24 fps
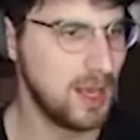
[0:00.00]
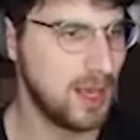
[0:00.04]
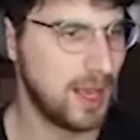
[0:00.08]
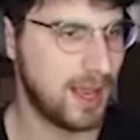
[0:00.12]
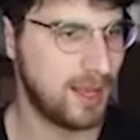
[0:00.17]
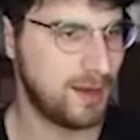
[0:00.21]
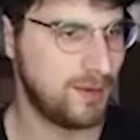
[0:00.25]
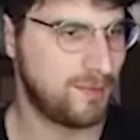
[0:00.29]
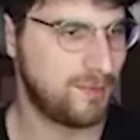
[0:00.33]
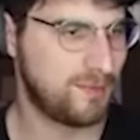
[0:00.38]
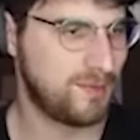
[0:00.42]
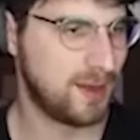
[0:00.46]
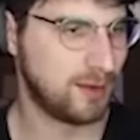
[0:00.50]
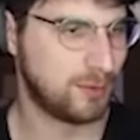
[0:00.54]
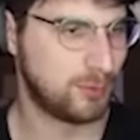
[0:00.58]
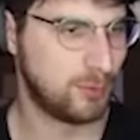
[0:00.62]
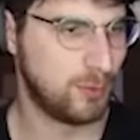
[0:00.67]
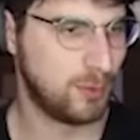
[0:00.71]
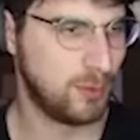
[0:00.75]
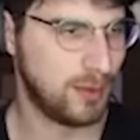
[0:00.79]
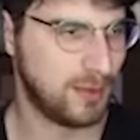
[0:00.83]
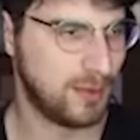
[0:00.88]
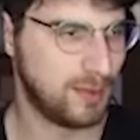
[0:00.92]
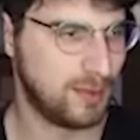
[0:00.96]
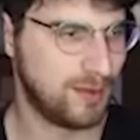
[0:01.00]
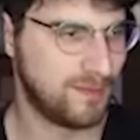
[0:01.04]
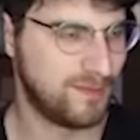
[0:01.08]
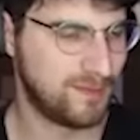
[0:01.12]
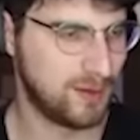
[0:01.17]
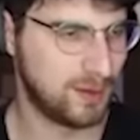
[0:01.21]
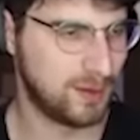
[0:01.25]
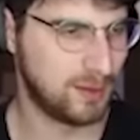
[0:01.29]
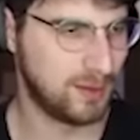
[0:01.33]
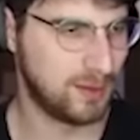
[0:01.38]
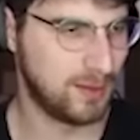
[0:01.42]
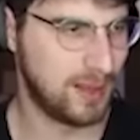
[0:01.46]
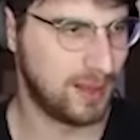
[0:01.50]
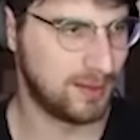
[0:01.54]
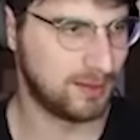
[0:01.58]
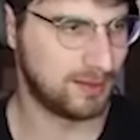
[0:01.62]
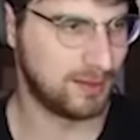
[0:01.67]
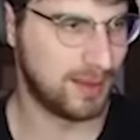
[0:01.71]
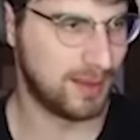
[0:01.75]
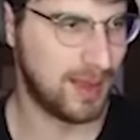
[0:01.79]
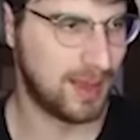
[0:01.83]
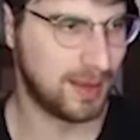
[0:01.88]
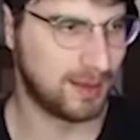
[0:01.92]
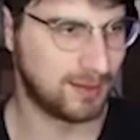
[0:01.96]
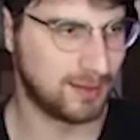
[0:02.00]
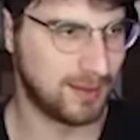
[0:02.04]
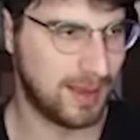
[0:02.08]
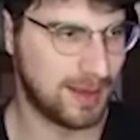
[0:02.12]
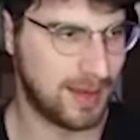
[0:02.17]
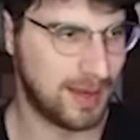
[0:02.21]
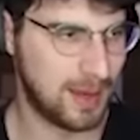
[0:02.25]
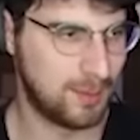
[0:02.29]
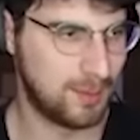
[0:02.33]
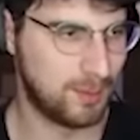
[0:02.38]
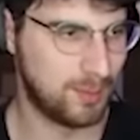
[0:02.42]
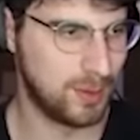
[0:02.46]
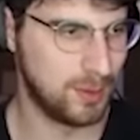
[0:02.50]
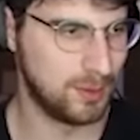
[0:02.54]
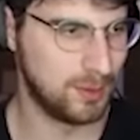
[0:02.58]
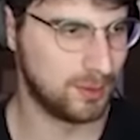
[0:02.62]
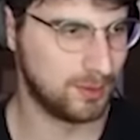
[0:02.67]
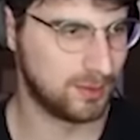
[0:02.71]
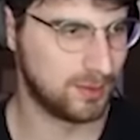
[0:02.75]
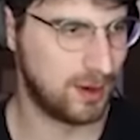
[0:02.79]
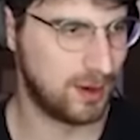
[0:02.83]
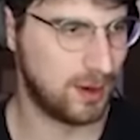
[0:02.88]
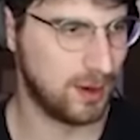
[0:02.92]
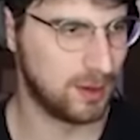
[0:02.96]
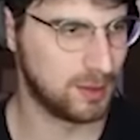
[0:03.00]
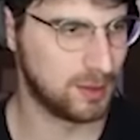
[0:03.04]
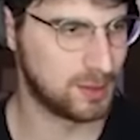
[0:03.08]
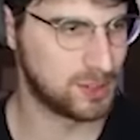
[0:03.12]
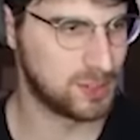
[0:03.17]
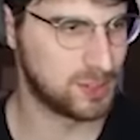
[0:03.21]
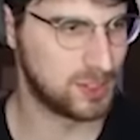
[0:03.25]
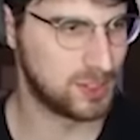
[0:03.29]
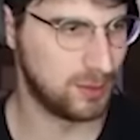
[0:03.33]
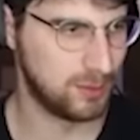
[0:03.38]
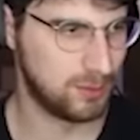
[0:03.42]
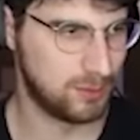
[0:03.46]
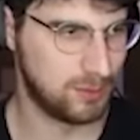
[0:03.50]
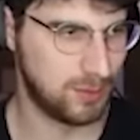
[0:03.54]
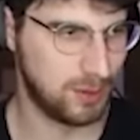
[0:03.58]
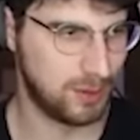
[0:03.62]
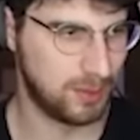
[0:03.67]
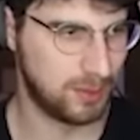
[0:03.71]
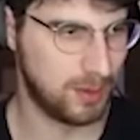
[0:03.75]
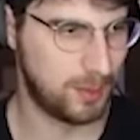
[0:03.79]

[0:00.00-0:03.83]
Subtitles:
in effect ruling that fertilized eggs and embryos are children.